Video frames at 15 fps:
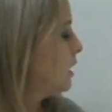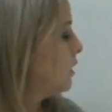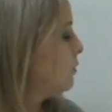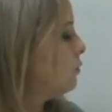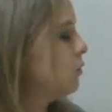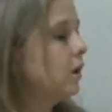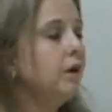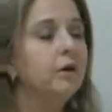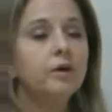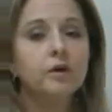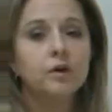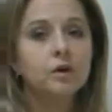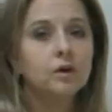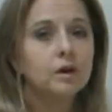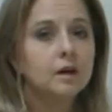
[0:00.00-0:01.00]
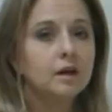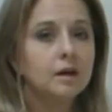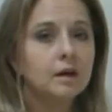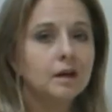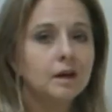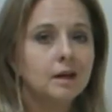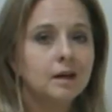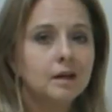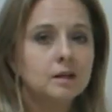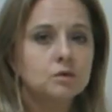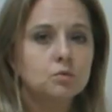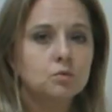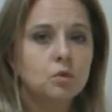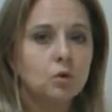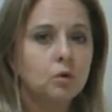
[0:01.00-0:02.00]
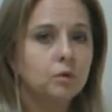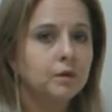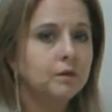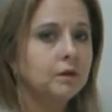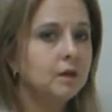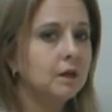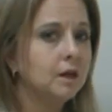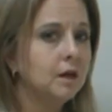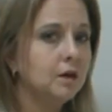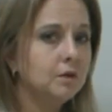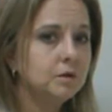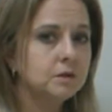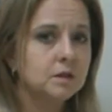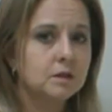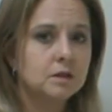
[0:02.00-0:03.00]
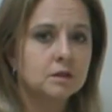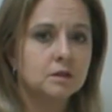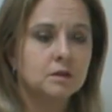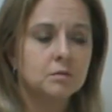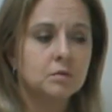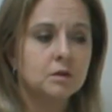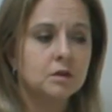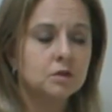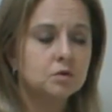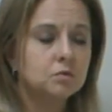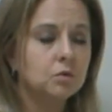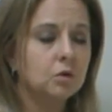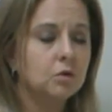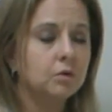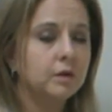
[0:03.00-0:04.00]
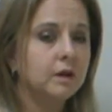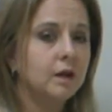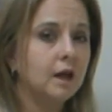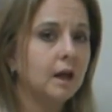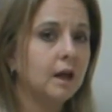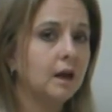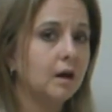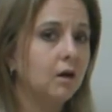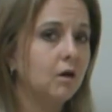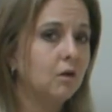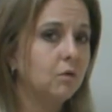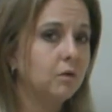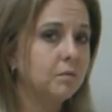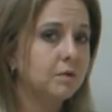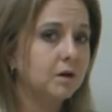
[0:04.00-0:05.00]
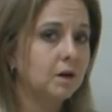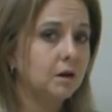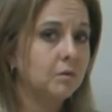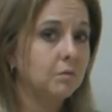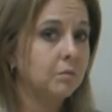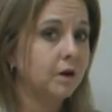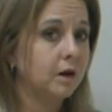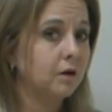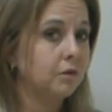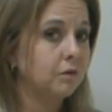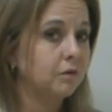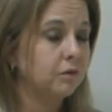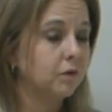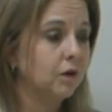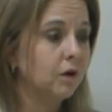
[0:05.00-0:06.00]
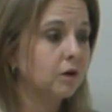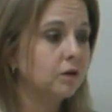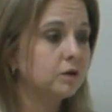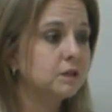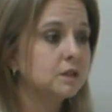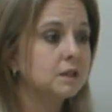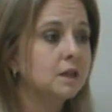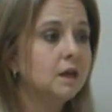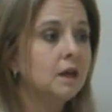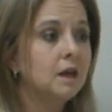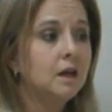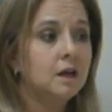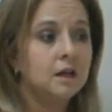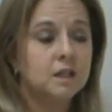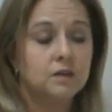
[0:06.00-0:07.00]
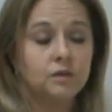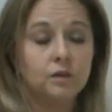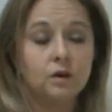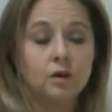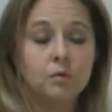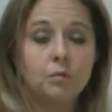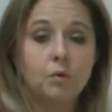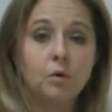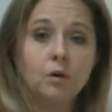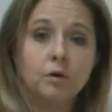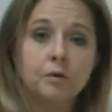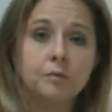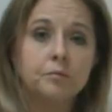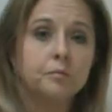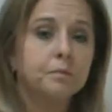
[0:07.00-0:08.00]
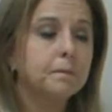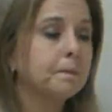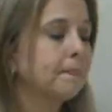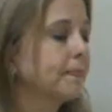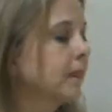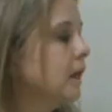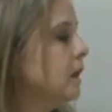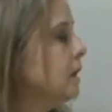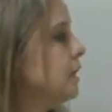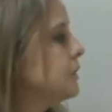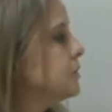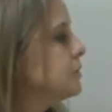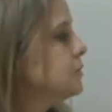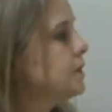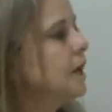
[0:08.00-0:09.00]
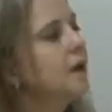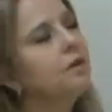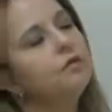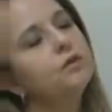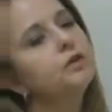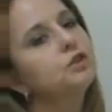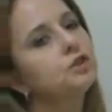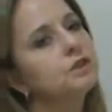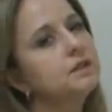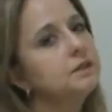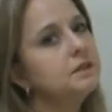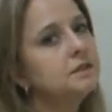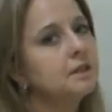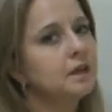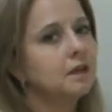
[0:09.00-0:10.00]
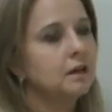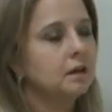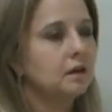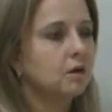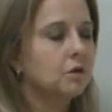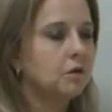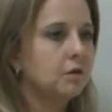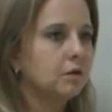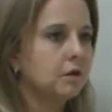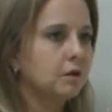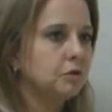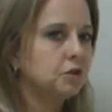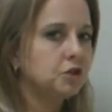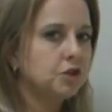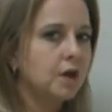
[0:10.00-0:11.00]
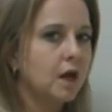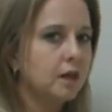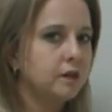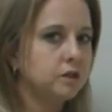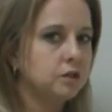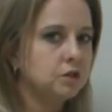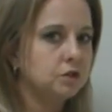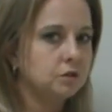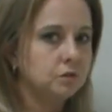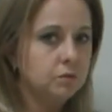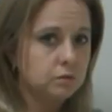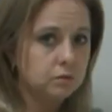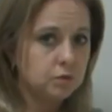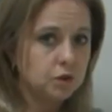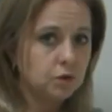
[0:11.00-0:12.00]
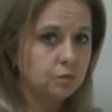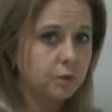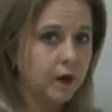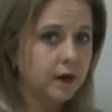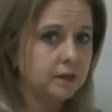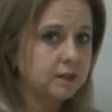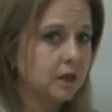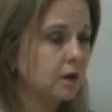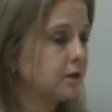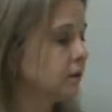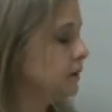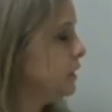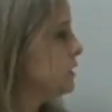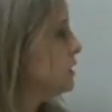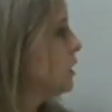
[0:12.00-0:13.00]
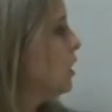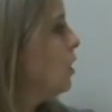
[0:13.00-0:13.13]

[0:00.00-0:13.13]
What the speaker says: water, in its role in the ecosystem and its role in how we become biodiverse, is very important. So take for just a second, and I challenge you to write down at least